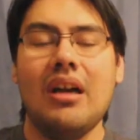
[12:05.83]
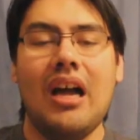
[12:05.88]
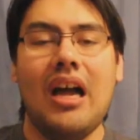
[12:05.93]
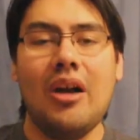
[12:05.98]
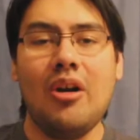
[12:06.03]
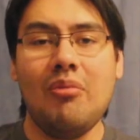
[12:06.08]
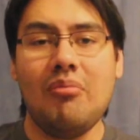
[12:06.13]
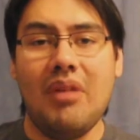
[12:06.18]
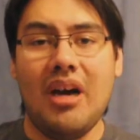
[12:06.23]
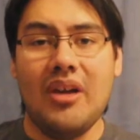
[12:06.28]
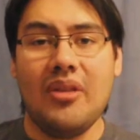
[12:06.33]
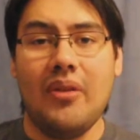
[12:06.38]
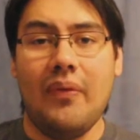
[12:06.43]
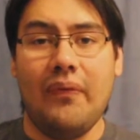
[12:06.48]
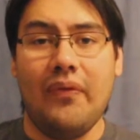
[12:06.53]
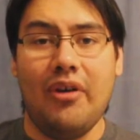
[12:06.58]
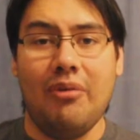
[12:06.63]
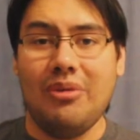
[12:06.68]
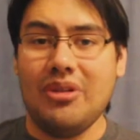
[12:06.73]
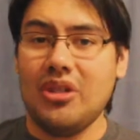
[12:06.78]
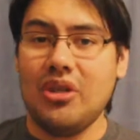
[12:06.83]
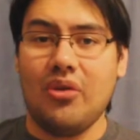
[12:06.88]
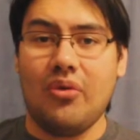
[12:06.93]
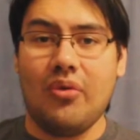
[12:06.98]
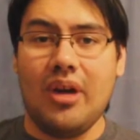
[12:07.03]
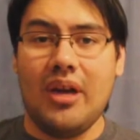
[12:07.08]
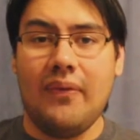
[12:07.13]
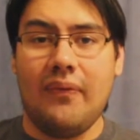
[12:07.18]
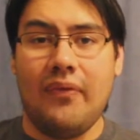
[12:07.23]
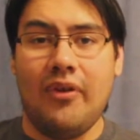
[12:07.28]
I don't mind the film. It's a
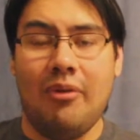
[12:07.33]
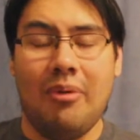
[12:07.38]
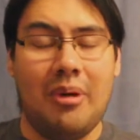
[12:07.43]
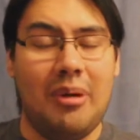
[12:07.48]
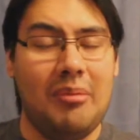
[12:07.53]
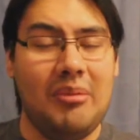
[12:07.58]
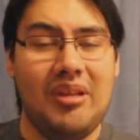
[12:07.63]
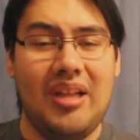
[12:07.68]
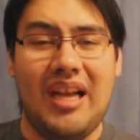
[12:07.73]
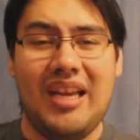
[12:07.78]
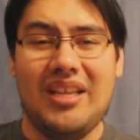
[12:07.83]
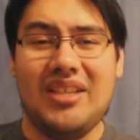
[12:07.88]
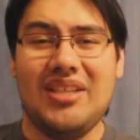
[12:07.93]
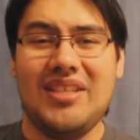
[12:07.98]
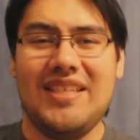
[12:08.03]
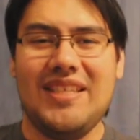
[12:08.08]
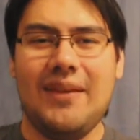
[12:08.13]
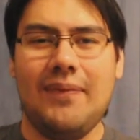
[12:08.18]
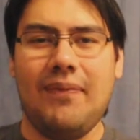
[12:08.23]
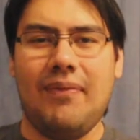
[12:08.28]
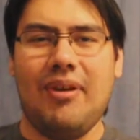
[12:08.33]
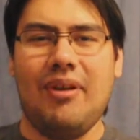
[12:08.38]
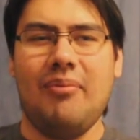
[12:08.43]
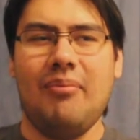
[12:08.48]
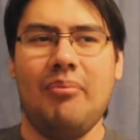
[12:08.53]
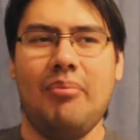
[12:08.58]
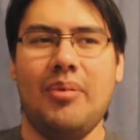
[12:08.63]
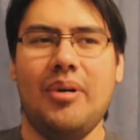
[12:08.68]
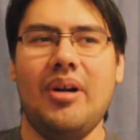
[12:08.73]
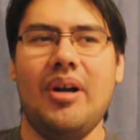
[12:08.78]
great film, and I'm glad it's
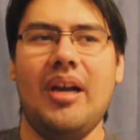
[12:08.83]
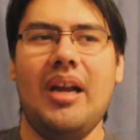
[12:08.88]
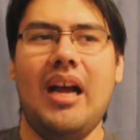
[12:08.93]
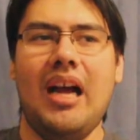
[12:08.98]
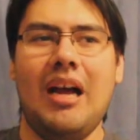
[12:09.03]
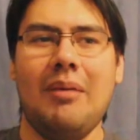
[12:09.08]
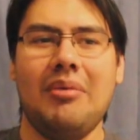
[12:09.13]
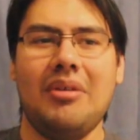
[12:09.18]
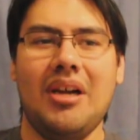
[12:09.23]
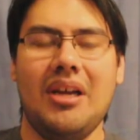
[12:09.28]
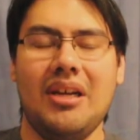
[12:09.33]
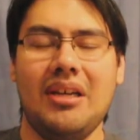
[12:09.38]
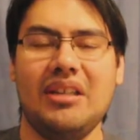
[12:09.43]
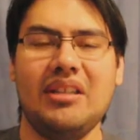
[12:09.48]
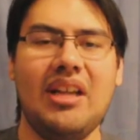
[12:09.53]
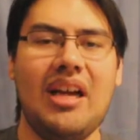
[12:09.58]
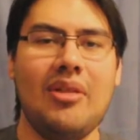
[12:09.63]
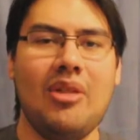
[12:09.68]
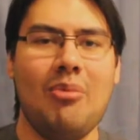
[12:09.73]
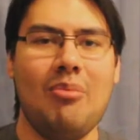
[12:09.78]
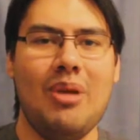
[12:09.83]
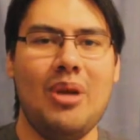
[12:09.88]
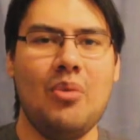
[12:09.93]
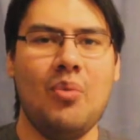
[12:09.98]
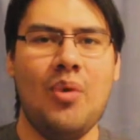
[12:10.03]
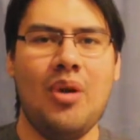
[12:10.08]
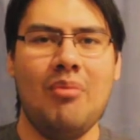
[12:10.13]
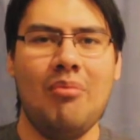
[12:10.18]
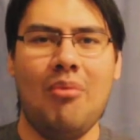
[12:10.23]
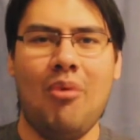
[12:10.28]
different, but I'm kind of glad they
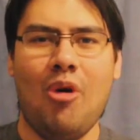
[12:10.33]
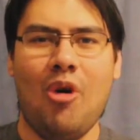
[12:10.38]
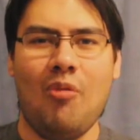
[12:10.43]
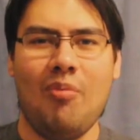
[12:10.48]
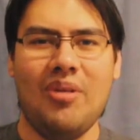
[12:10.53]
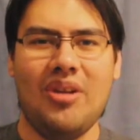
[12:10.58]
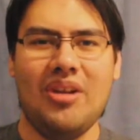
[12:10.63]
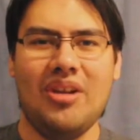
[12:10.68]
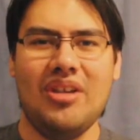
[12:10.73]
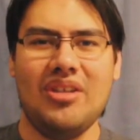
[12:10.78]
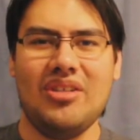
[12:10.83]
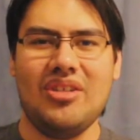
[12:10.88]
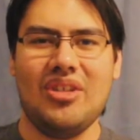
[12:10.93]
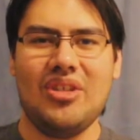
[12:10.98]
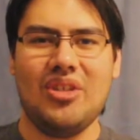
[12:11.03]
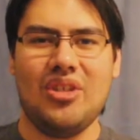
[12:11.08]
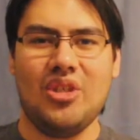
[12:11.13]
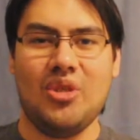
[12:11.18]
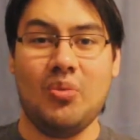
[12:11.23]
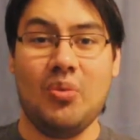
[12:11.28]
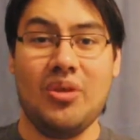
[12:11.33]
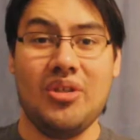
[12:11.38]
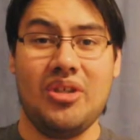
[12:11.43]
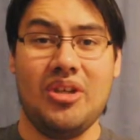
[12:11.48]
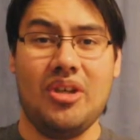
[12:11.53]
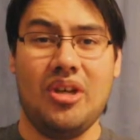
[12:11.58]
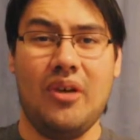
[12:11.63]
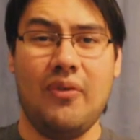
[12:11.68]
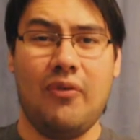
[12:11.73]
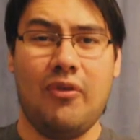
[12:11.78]
made one more, because this just
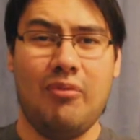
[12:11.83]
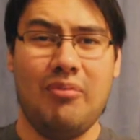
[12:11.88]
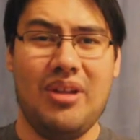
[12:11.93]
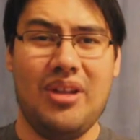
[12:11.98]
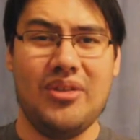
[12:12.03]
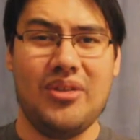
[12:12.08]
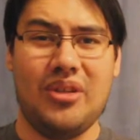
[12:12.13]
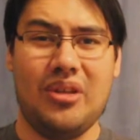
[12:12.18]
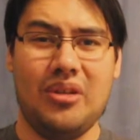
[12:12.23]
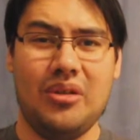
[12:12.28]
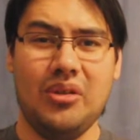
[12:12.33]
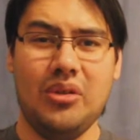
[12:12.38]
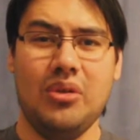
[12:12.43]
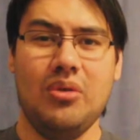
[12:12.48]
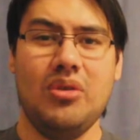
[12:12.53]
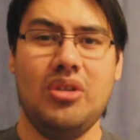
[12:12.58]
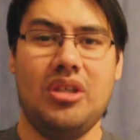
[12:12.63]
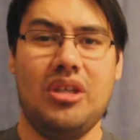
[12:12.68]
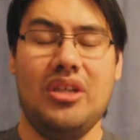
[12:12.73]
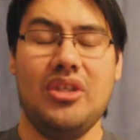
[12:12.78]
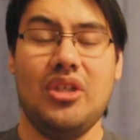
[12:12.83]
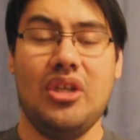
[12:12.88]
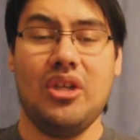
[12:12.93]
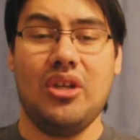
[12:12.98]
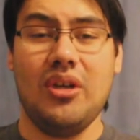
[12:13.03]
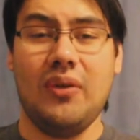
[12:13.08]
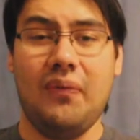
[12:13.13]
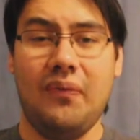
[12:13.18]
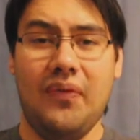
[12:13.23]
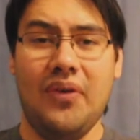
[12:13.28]
wasn't enough for me as a conclusion. It's a
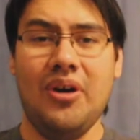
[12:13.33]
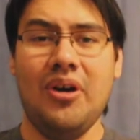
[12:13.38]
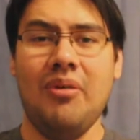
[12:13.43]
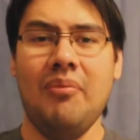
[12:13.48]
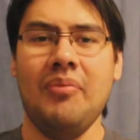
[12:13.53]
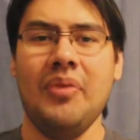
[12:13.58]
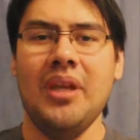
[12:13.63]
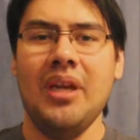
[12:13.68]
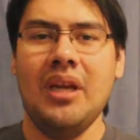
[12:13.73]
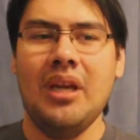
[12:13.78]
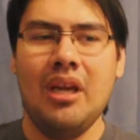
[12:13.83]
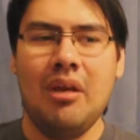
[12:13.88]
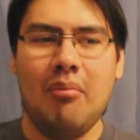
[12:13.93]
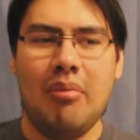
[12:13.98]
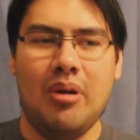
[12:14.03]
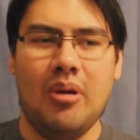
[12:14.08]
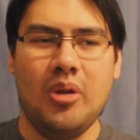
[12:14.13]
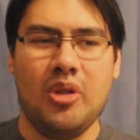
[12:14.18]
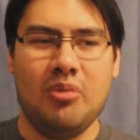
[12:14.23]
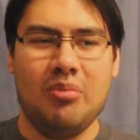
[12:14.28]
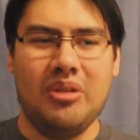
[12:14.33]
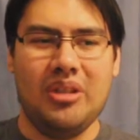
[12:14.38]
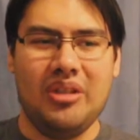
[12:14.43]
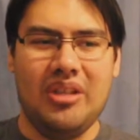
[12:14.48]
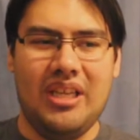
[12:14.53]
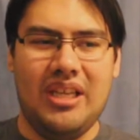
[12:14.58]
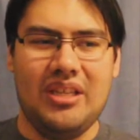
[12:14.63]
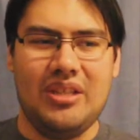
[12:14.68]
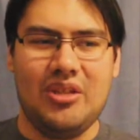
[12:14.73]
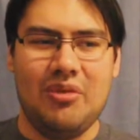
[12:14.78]
good film, but
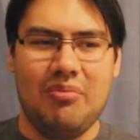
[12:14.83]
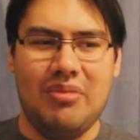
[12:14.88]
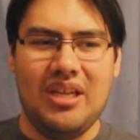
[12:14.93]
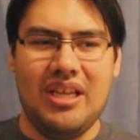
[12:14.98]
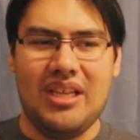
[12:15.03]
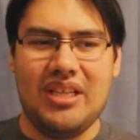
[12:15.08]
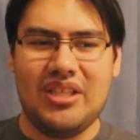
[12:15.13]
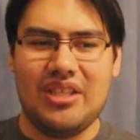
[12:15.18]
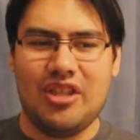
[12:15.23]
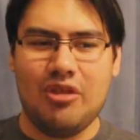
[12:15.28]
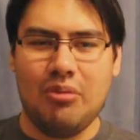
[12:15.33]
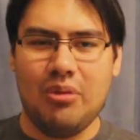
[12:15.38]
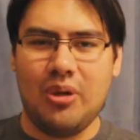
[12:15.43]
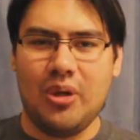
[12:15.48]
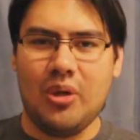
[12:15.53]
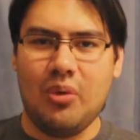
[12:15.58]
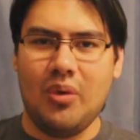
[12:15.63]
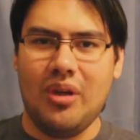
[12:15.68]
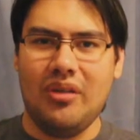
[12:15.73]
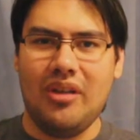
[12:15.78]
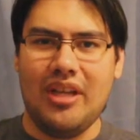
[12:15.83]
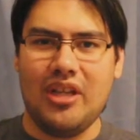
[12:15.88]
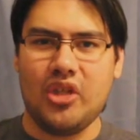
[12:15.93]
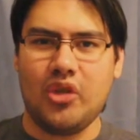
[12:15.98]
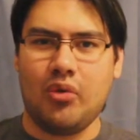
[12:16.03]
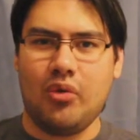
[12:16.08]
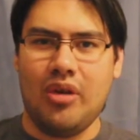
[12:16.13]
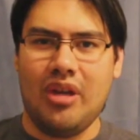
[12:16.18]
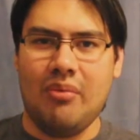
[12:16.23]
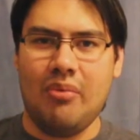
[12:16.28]
ultimately, to me, it's similar to what like
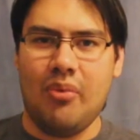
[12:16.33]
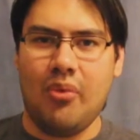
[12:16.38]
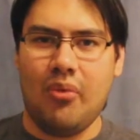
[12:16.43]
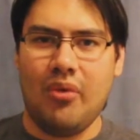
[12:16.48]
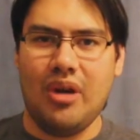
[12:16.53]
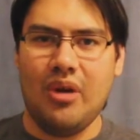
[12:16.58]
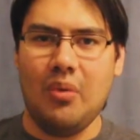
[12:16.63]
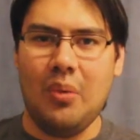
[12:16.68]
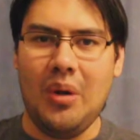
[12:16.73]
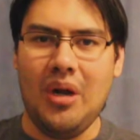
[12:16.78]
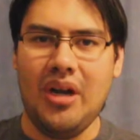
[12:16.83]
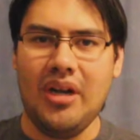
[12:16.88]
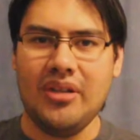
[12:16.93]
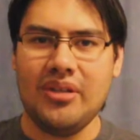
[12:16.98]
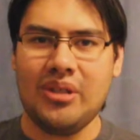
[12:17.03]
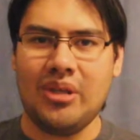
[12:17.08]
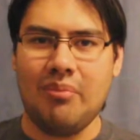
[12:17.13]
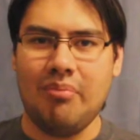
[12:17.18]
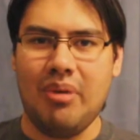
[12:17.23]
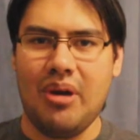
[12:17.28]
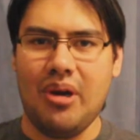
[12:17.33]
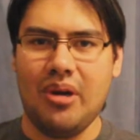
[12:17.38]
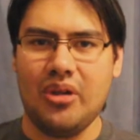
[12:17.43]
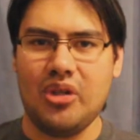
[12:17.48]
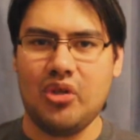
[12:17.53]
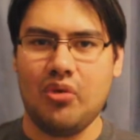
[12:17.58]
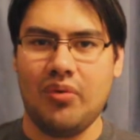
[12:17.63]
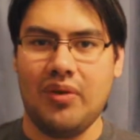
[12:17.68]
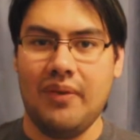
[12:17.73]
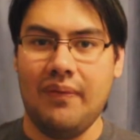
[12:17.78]
Scream 3 was compared to
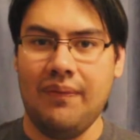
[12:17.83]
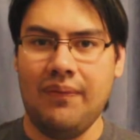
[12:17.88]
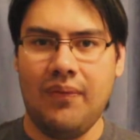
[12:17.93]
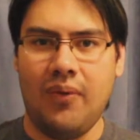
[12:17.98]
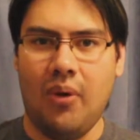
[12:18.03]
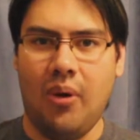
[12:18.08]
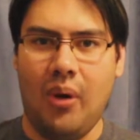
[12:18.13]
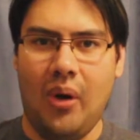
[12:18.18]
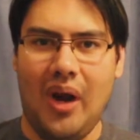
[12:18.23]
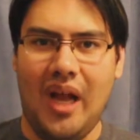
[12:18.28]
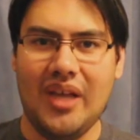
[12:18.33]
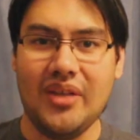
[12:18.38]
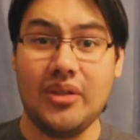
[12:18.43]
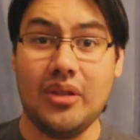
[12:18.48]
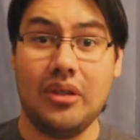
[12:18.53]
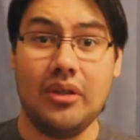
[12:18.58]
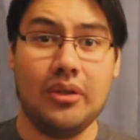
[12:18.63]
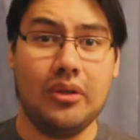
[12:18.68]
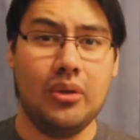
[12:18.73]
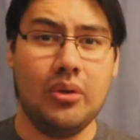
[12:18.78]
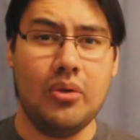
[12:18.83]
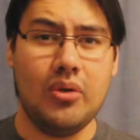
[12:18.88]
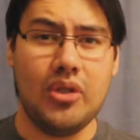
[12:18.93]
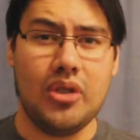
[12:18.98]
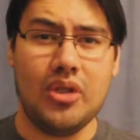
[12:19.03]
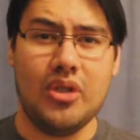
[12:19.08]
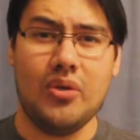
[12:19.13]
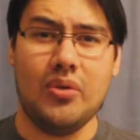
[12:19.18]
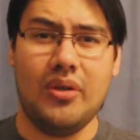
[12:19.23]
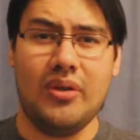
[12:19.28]
Scream 4 as a
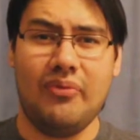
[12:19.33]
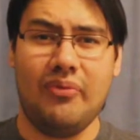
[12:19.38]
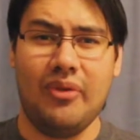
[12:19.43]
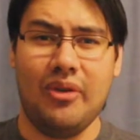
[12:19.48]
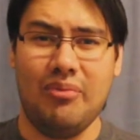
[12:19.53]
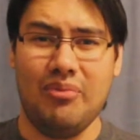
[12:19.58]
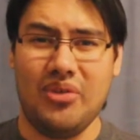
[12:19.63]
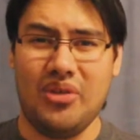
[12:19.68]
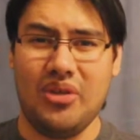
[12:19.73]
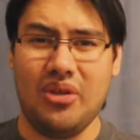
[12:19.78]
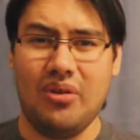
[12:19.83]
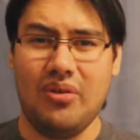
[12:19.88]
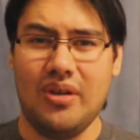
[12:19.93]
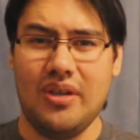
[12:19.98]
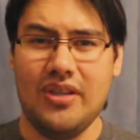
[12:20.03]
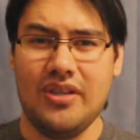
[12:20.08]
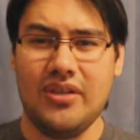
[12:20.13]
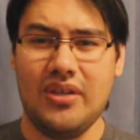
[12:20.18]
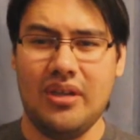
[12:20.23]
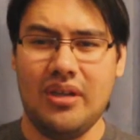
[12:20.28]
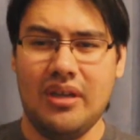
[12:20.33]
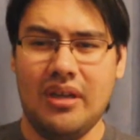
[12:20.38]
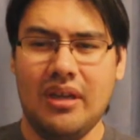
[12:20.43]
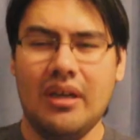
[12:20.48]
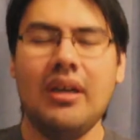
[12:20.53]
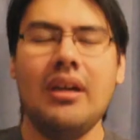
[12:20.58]
conclusion to a film series.